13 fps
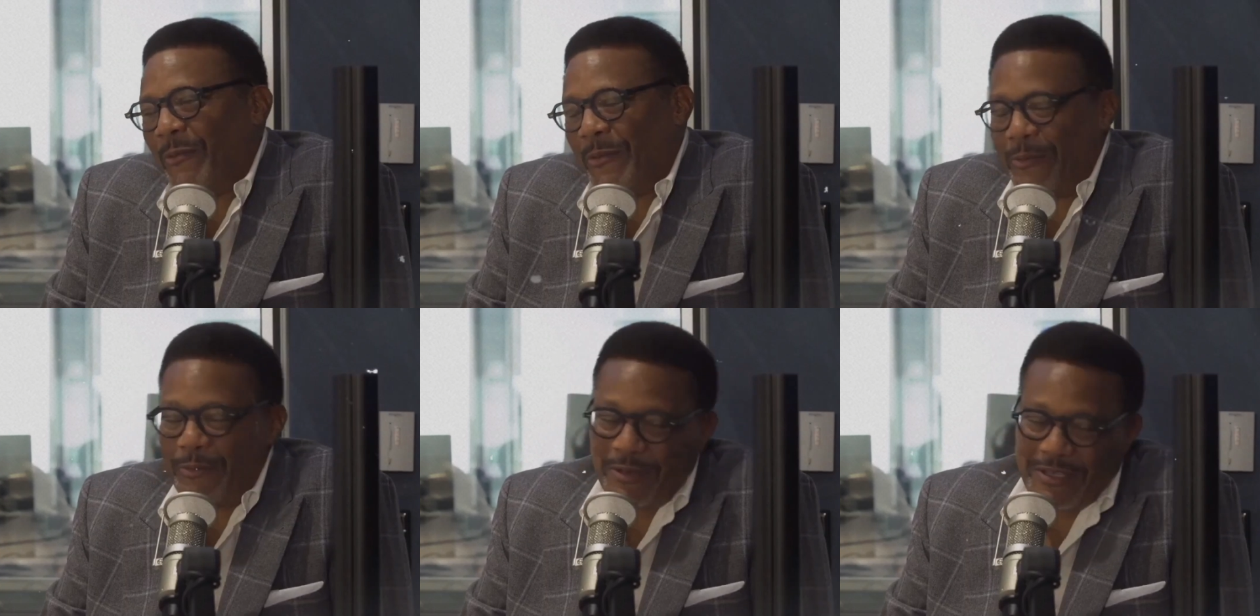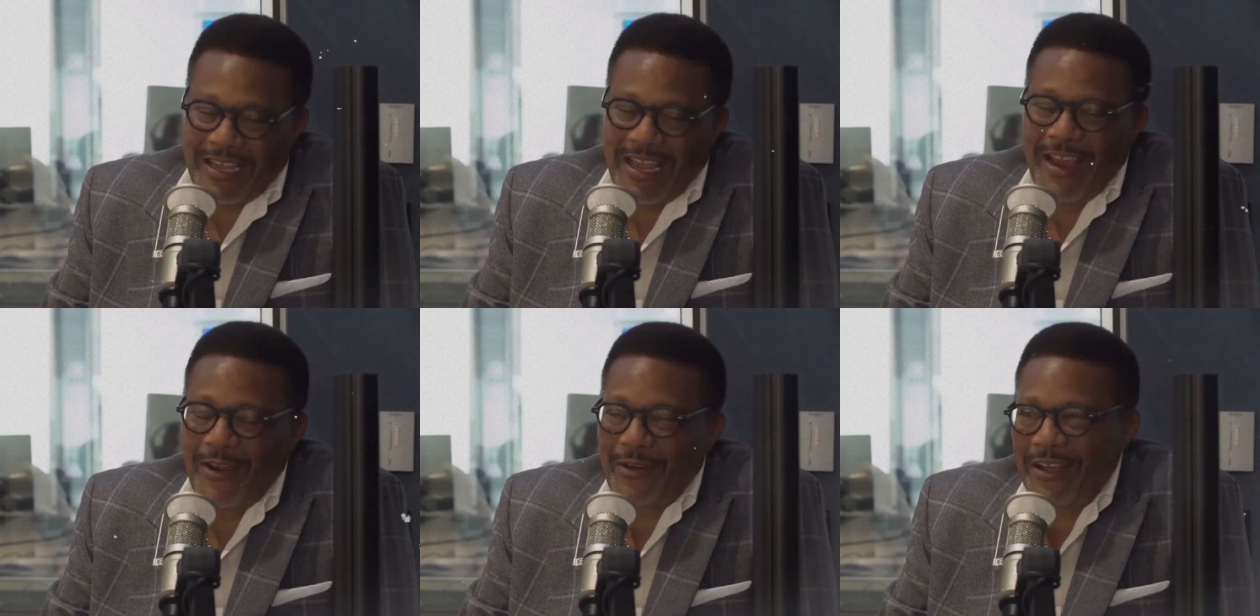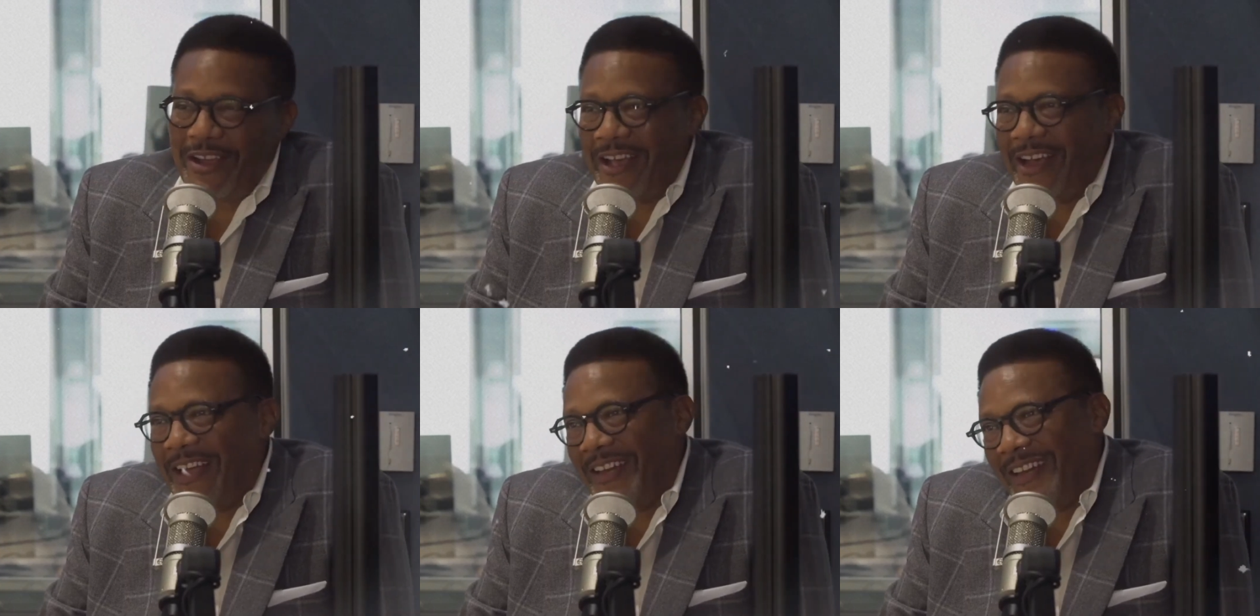with people wondering
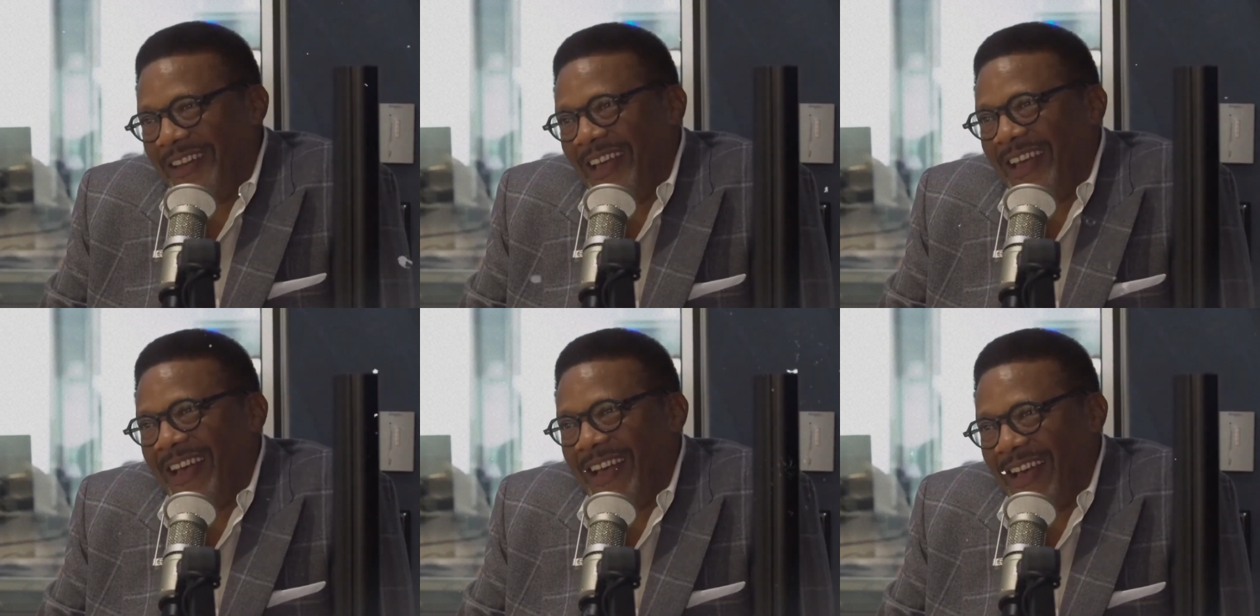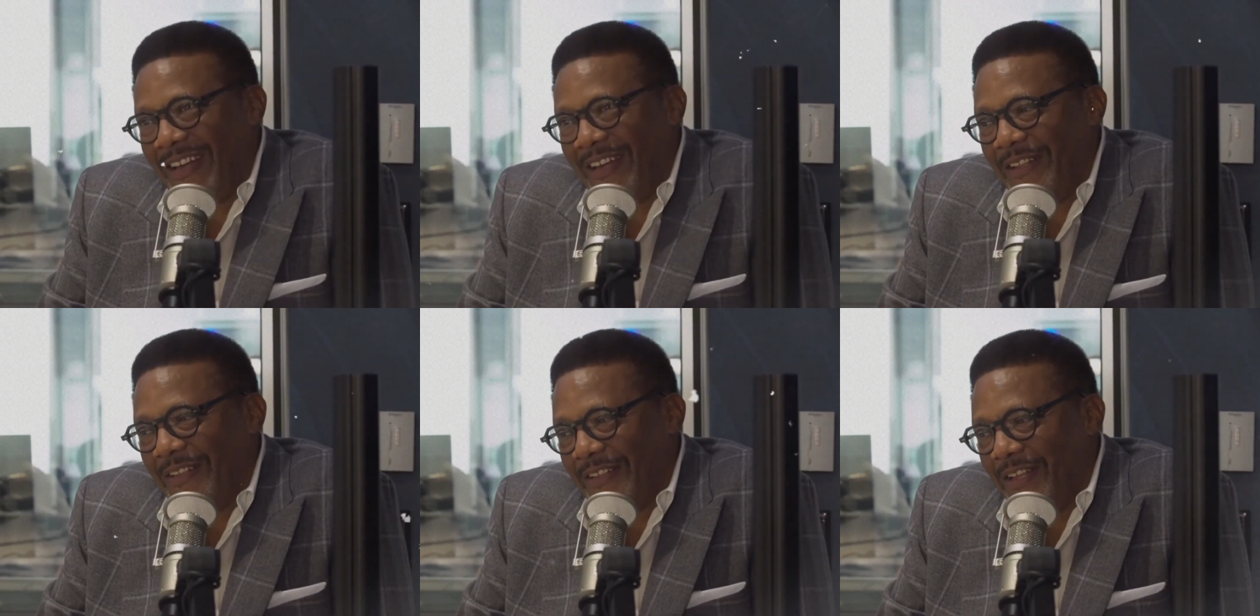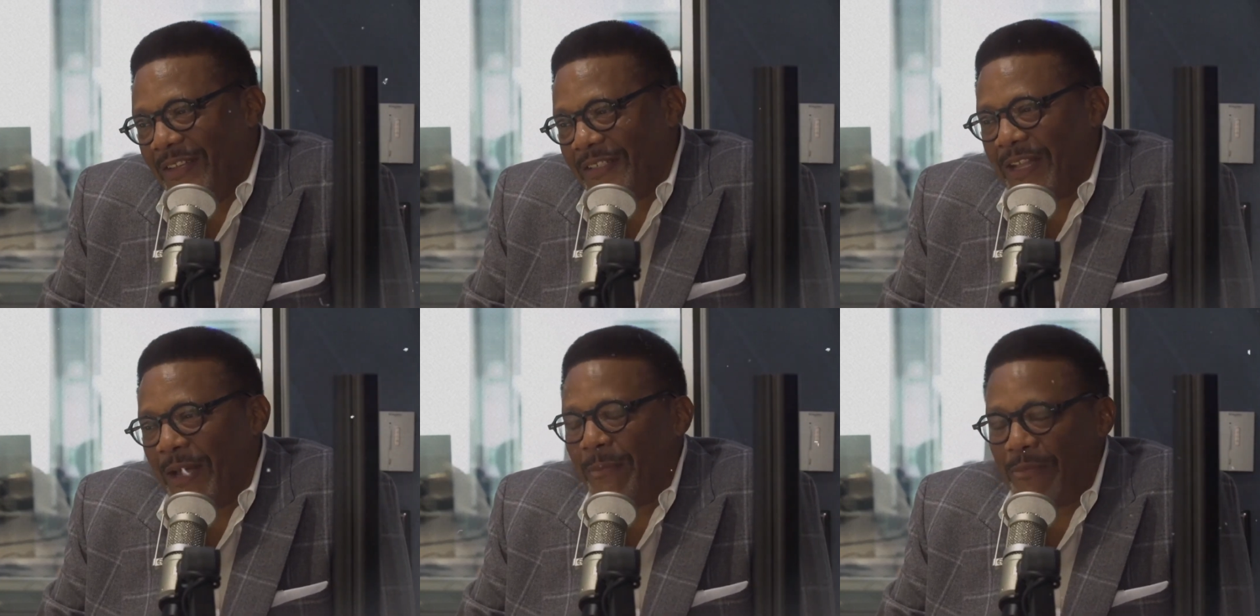if Judge Mathis might have been
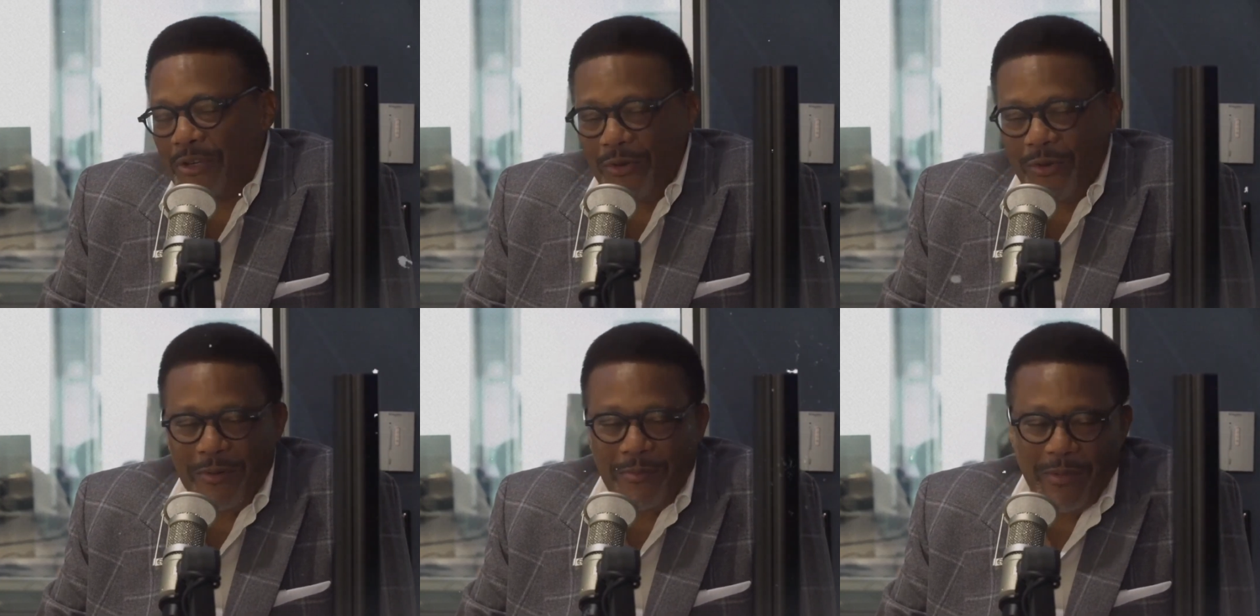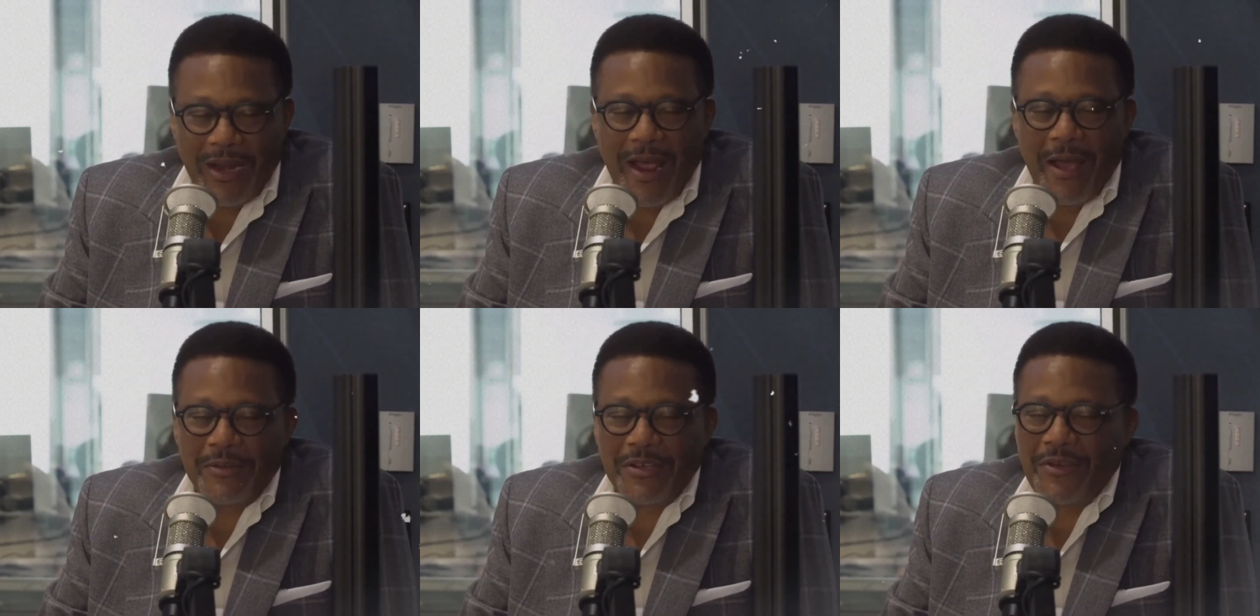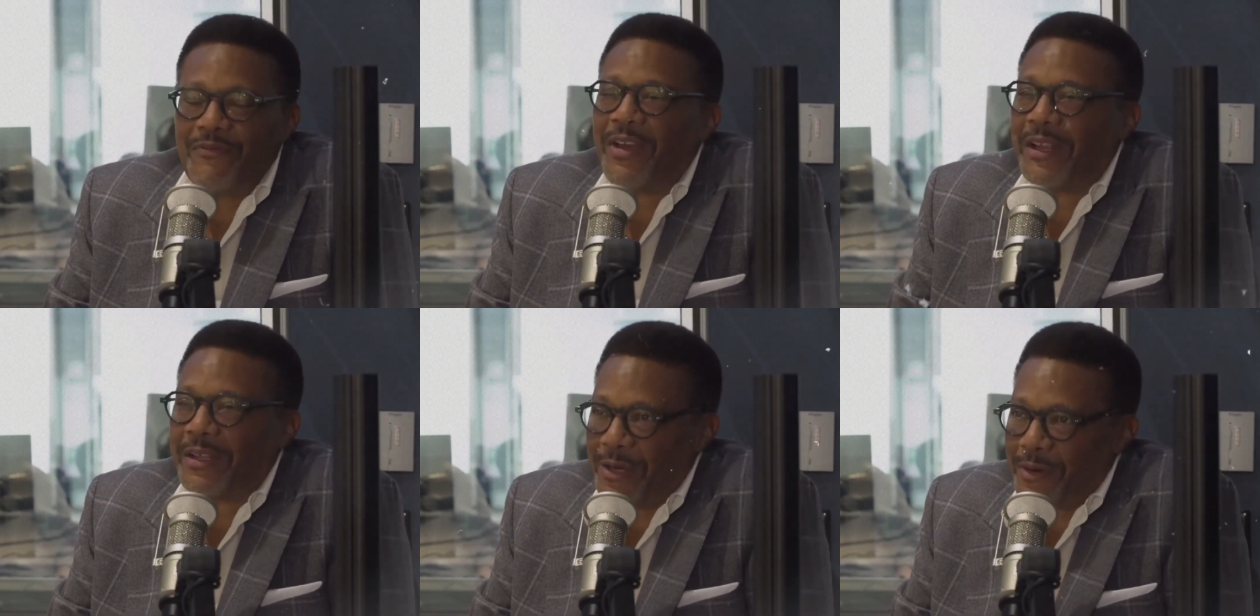caught cheating on Linda,
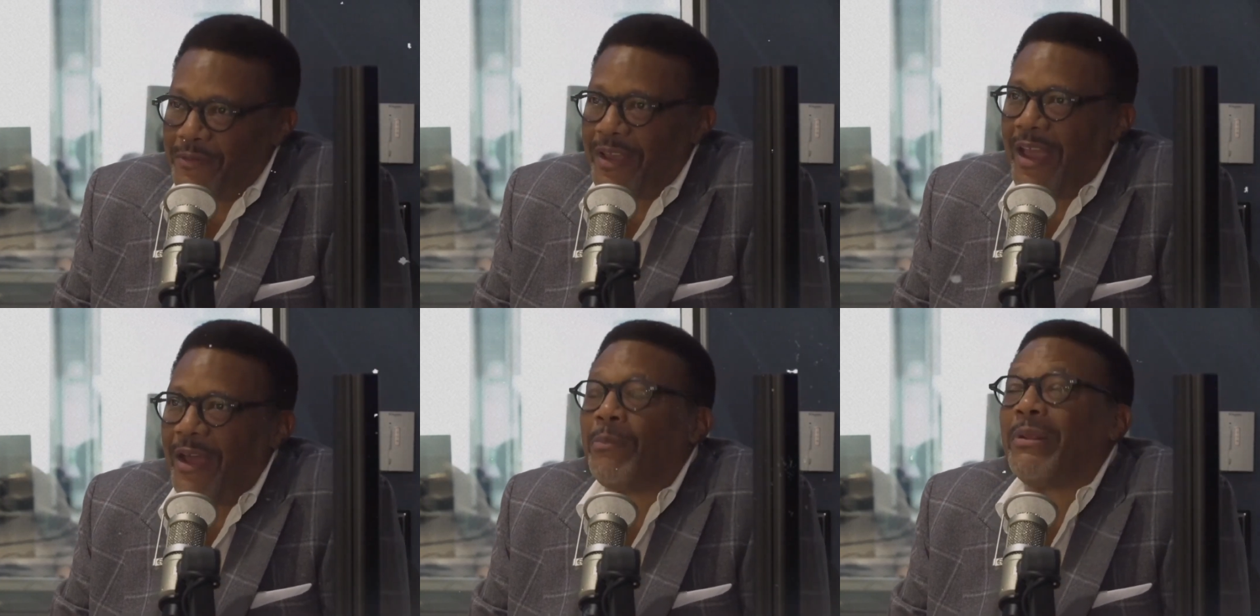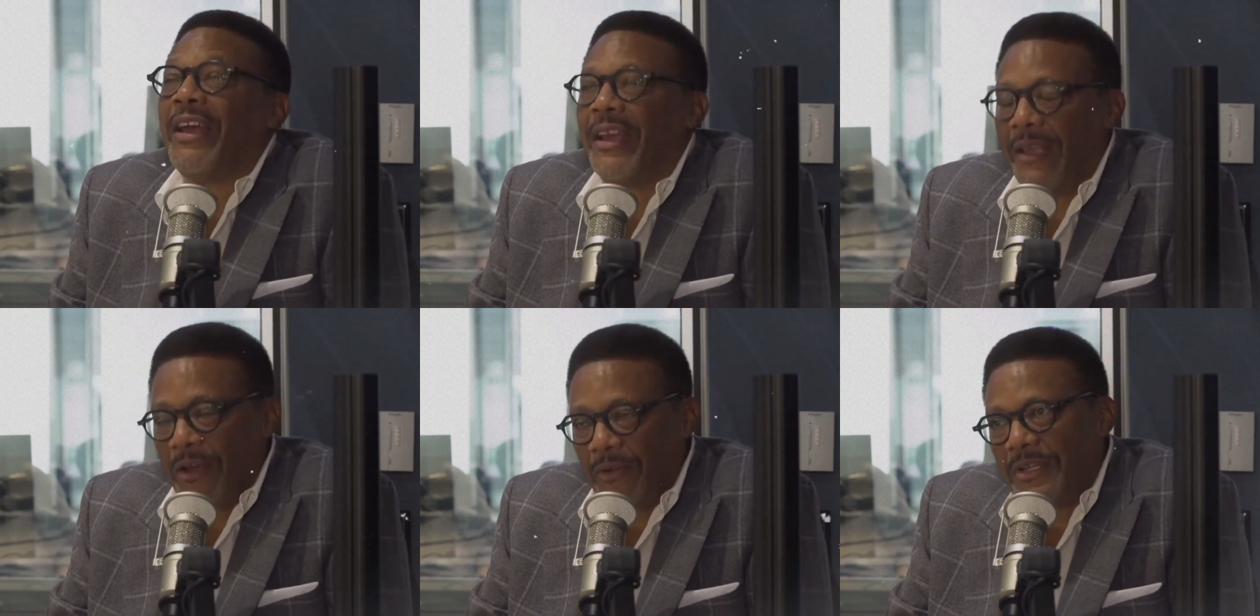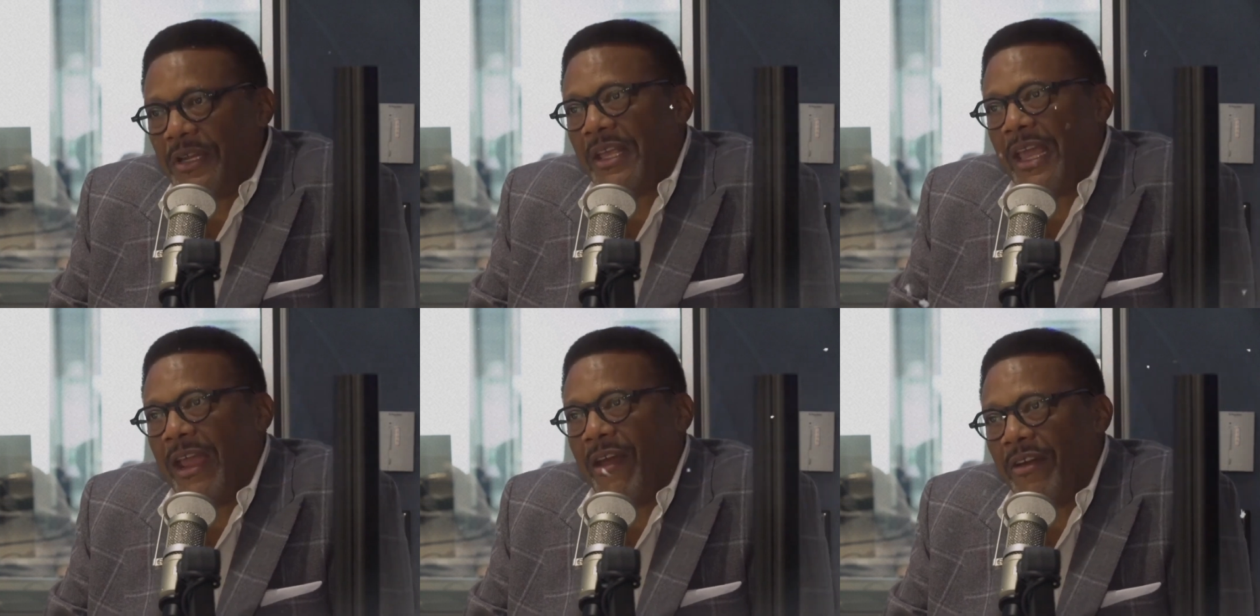or if something even more
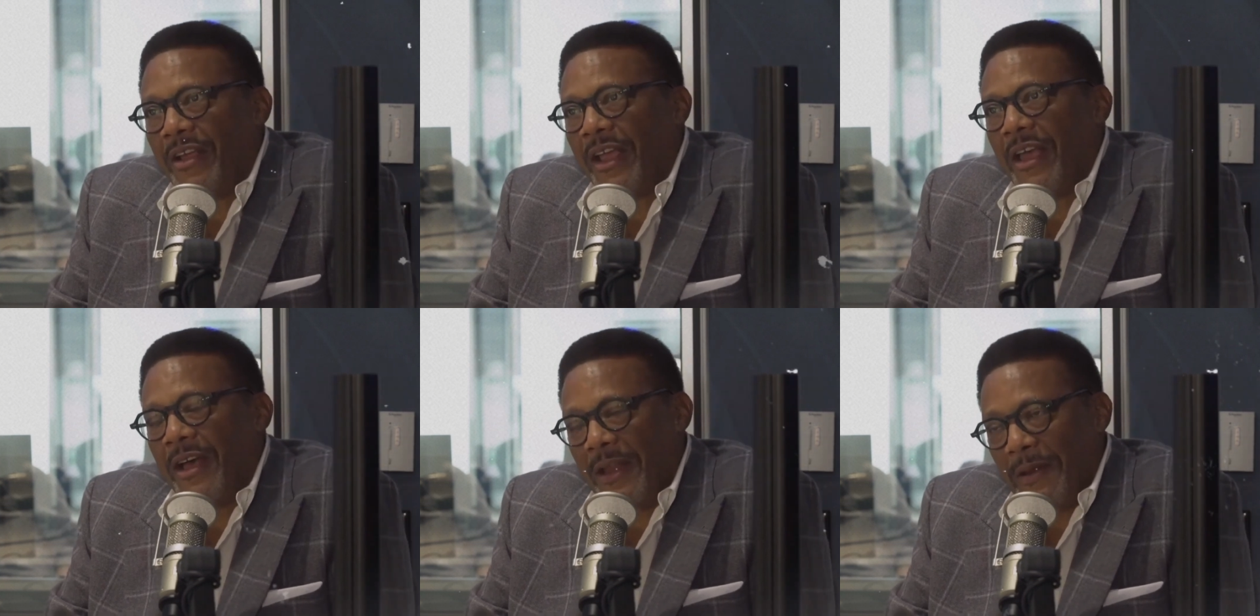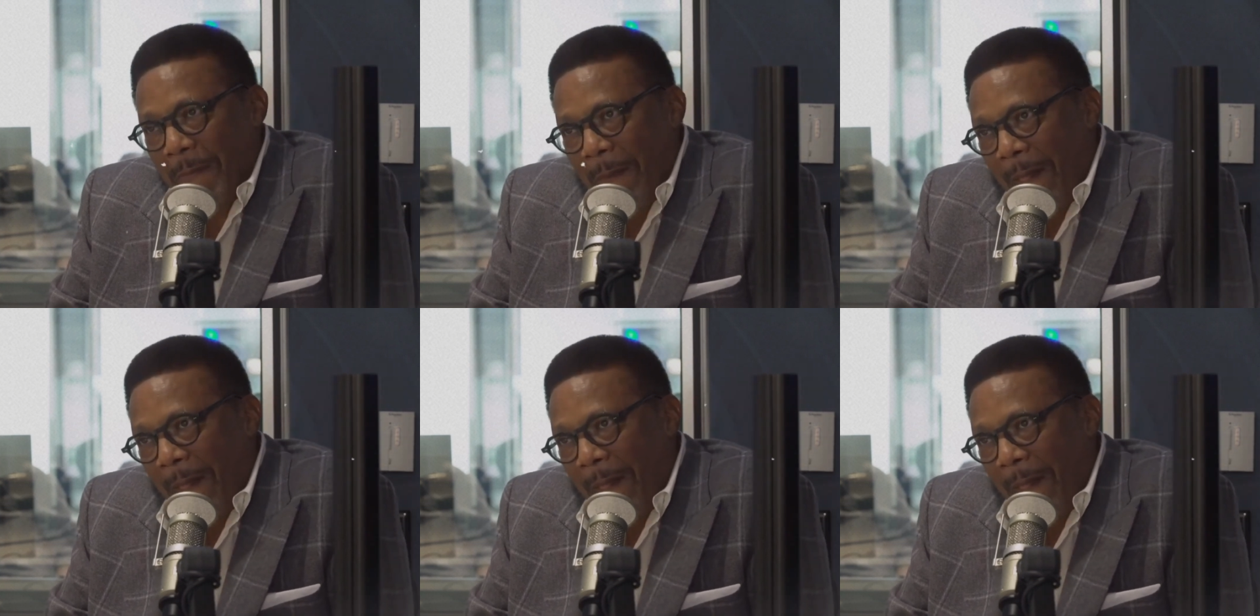serious had occurred.